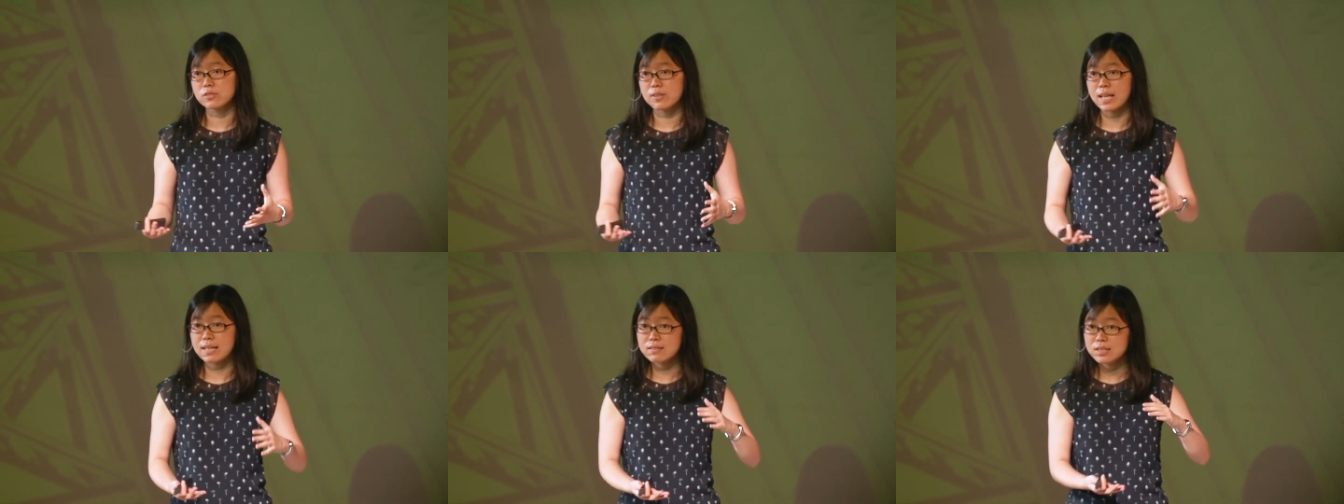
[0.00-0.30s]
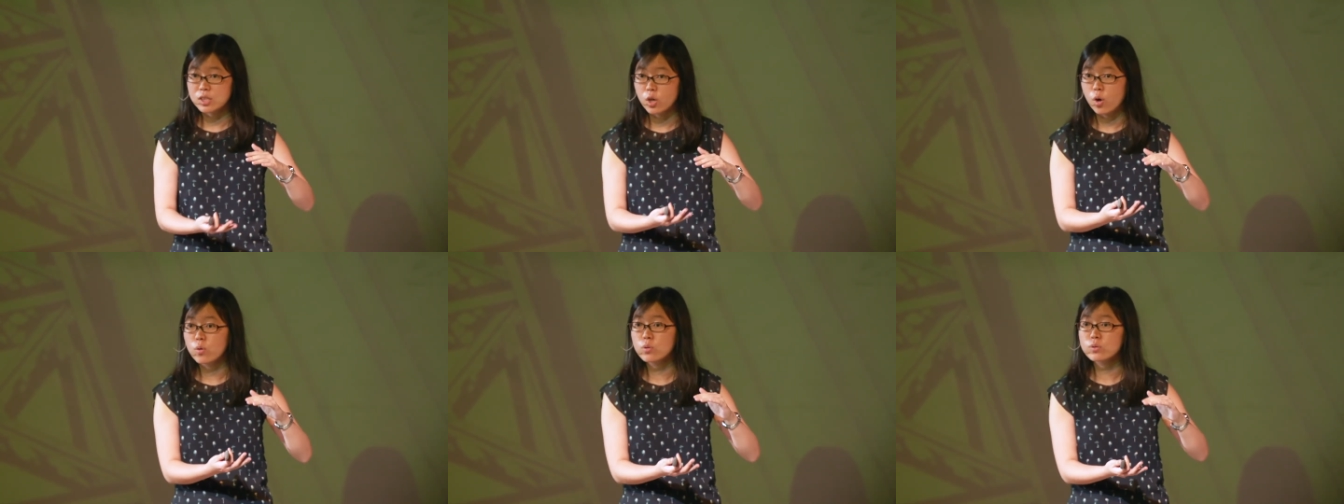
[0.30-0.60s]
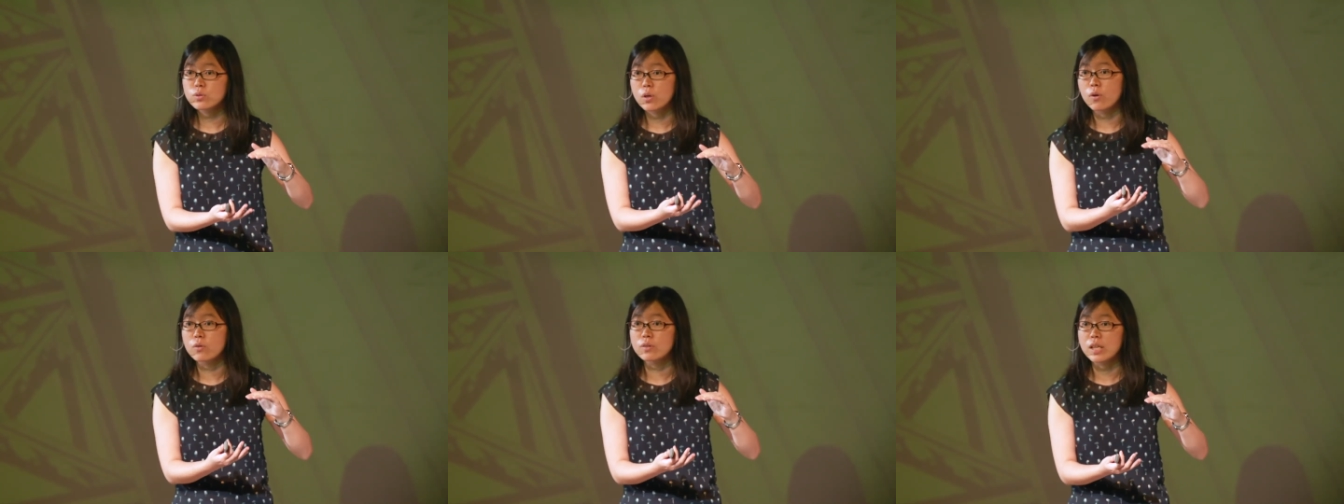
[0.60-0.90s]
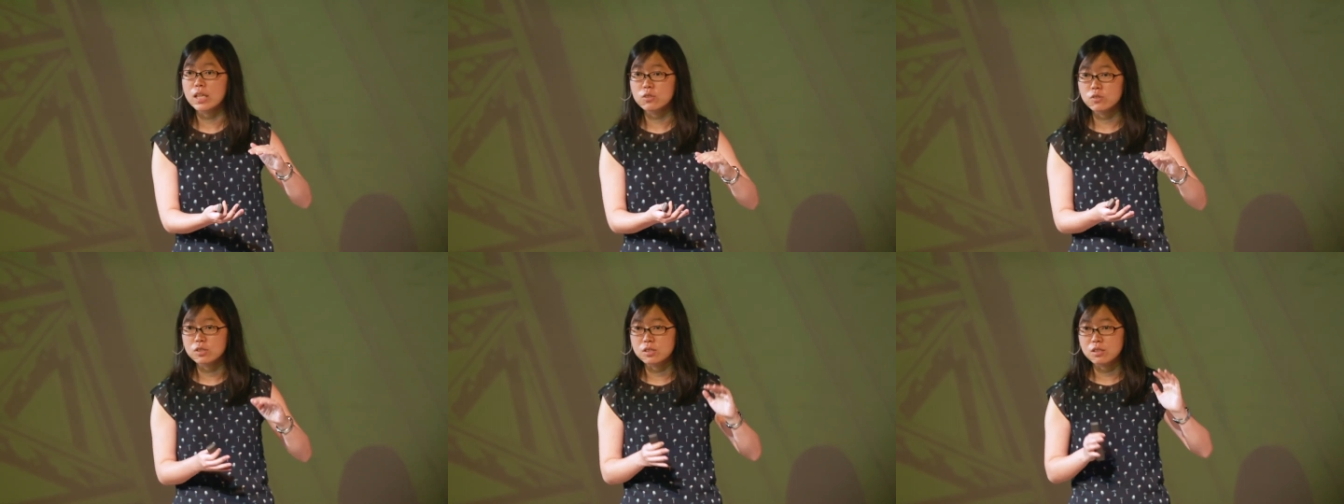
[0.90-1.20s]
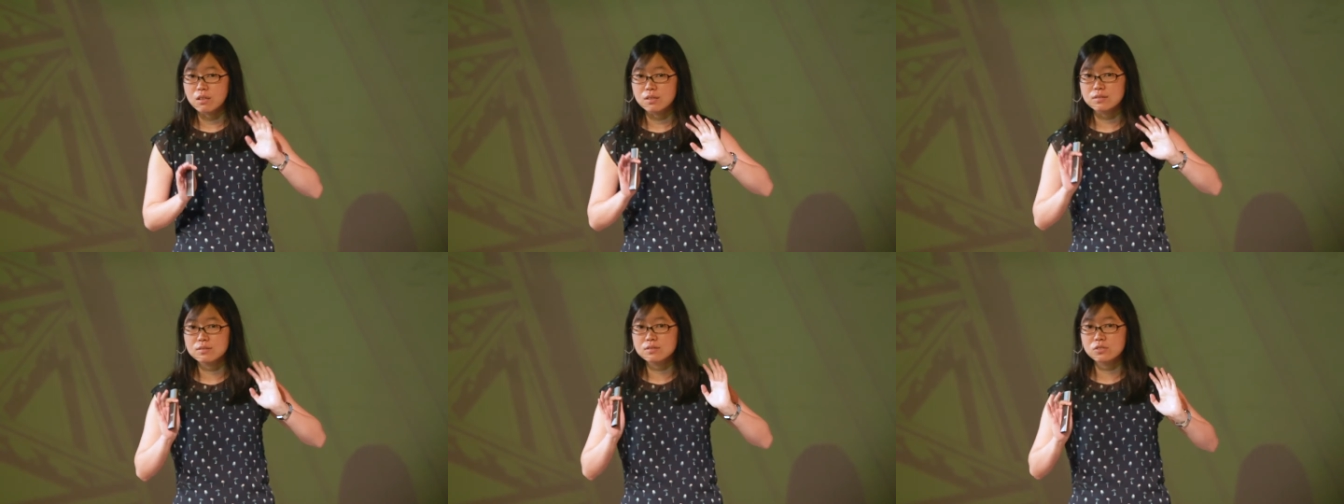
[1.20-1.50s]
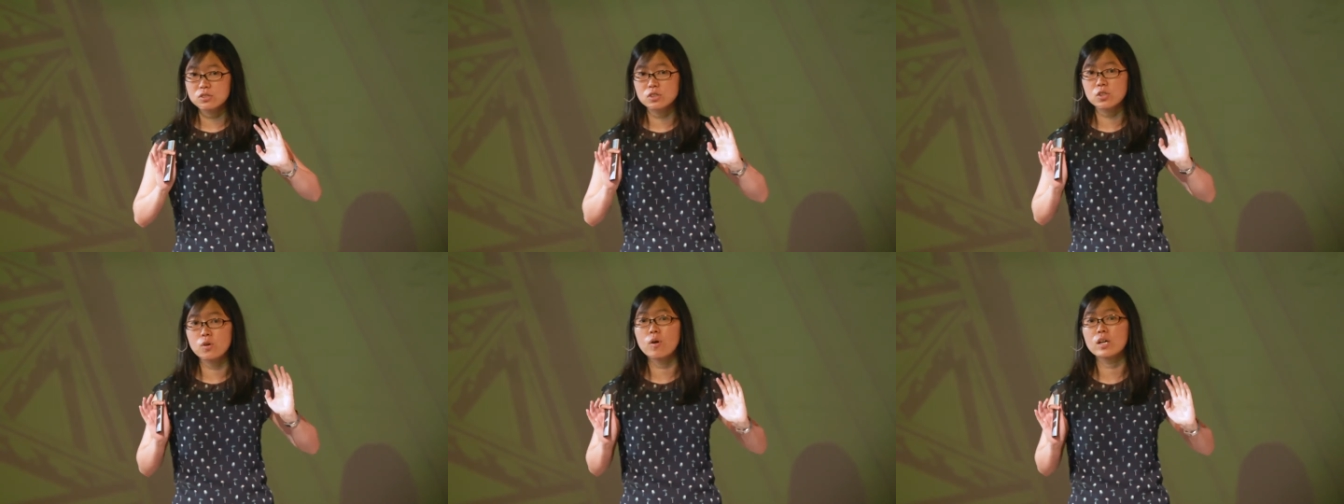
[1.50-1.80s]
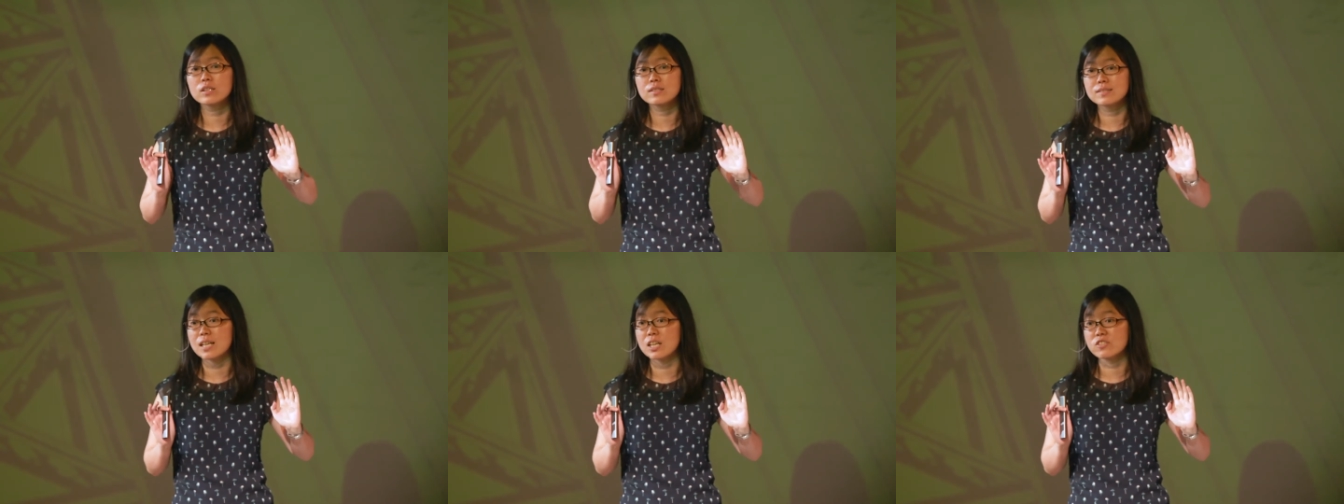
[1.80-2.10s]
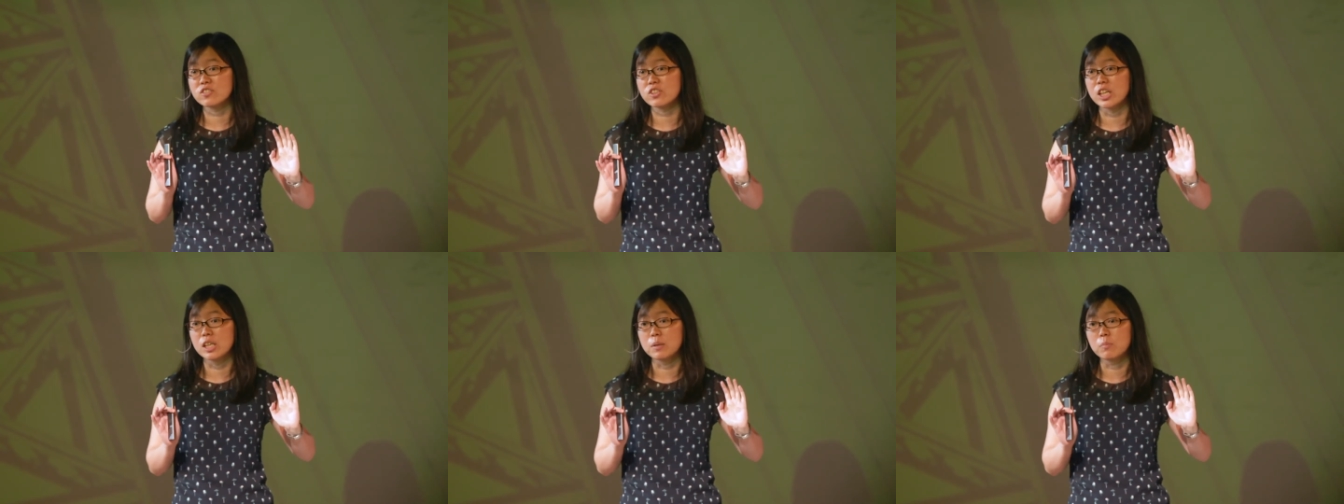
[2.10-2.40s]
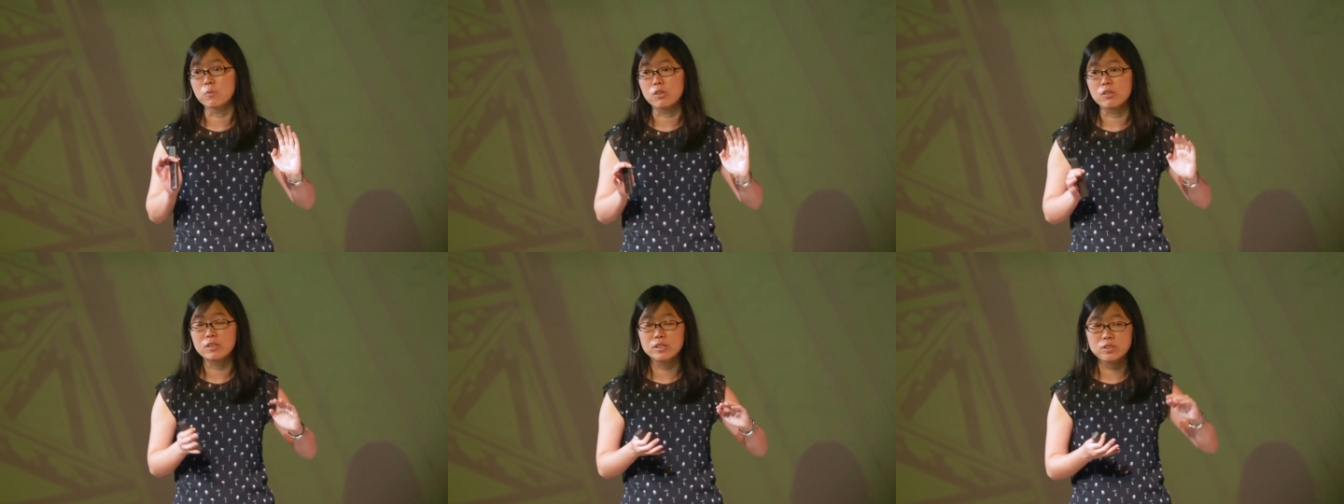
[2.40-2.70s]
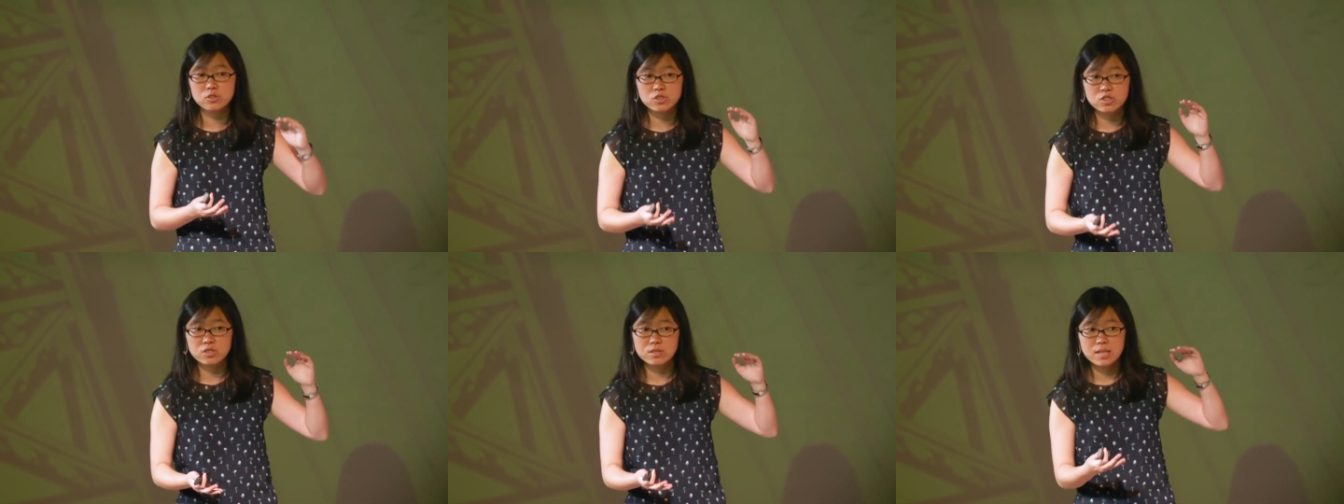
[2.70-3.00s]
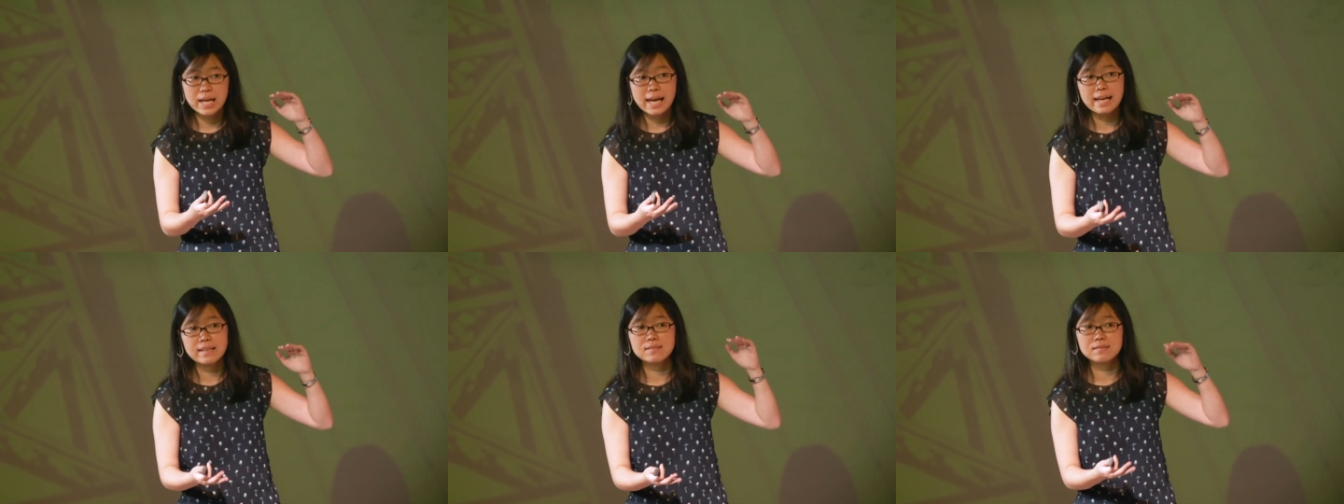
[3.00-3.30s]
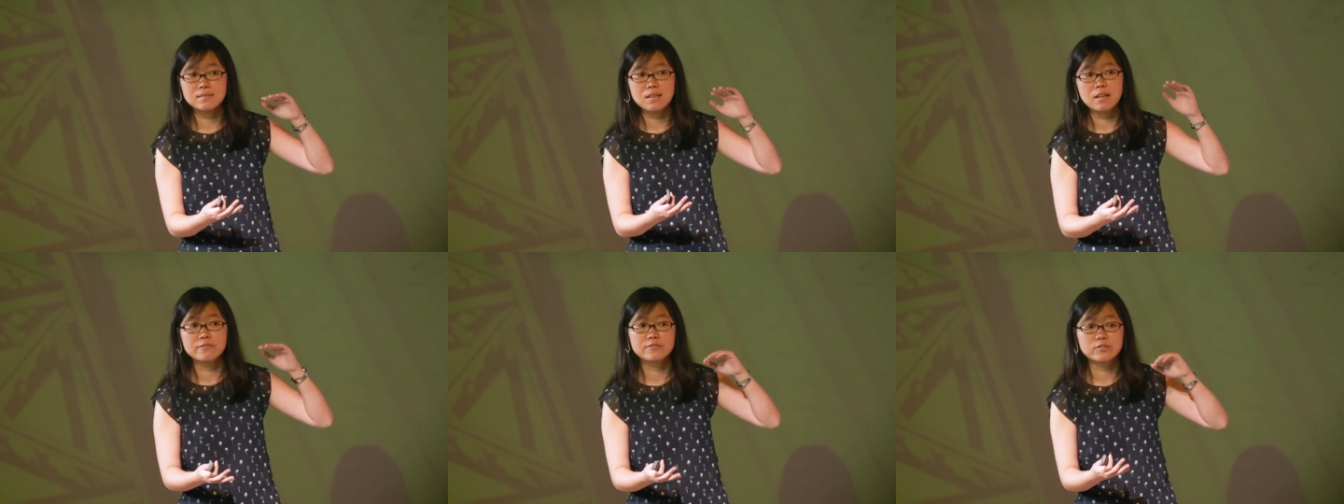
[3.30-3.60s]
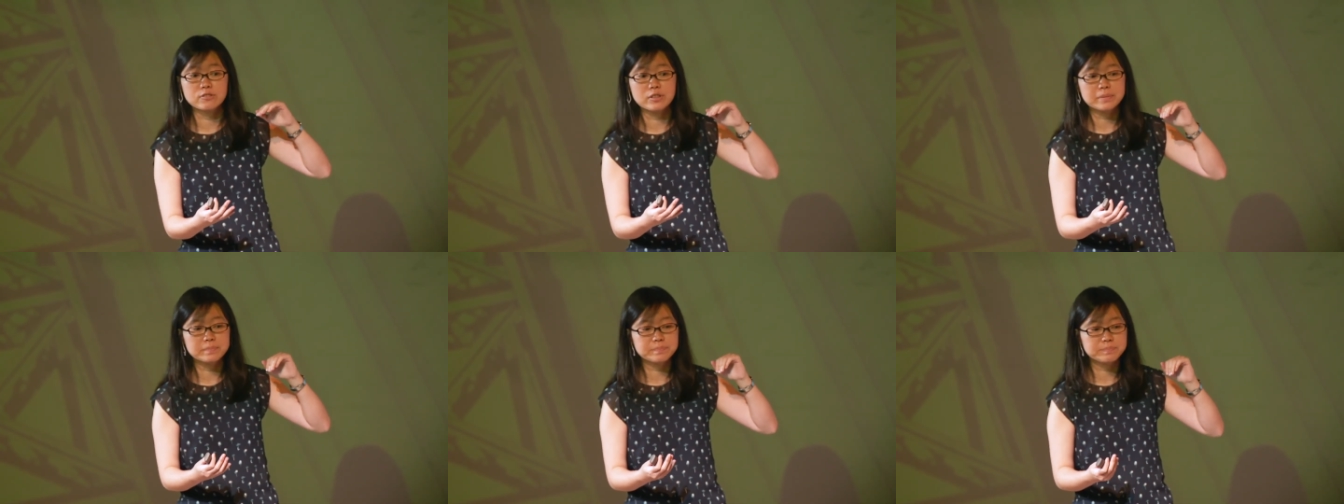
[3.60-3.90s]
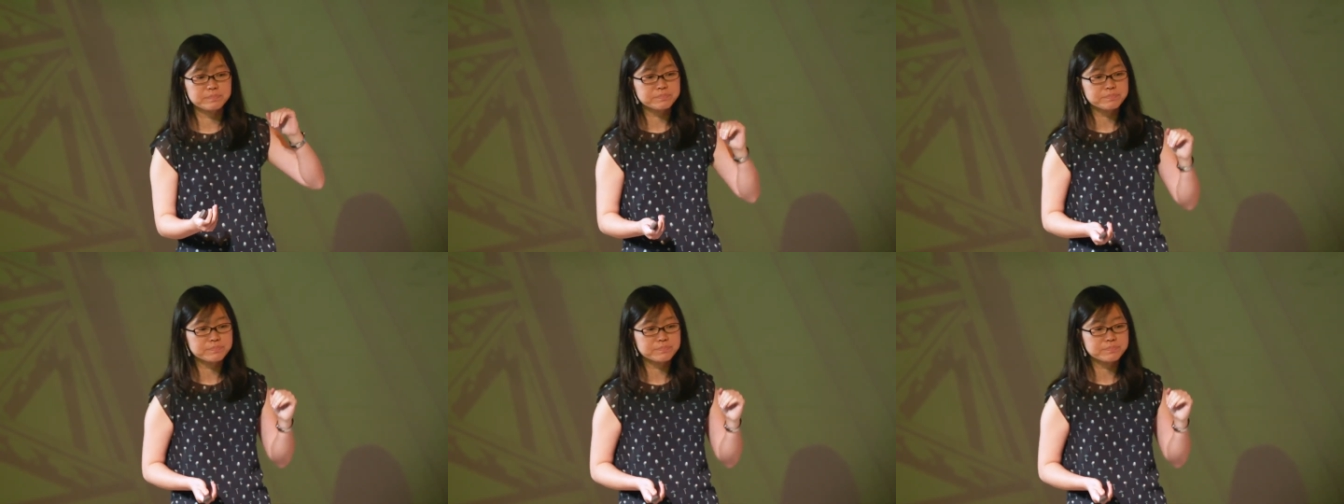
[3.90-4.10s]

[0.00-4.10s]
So that's the old code that you are not, you don't want to touch anymore, and you just add stuff to it.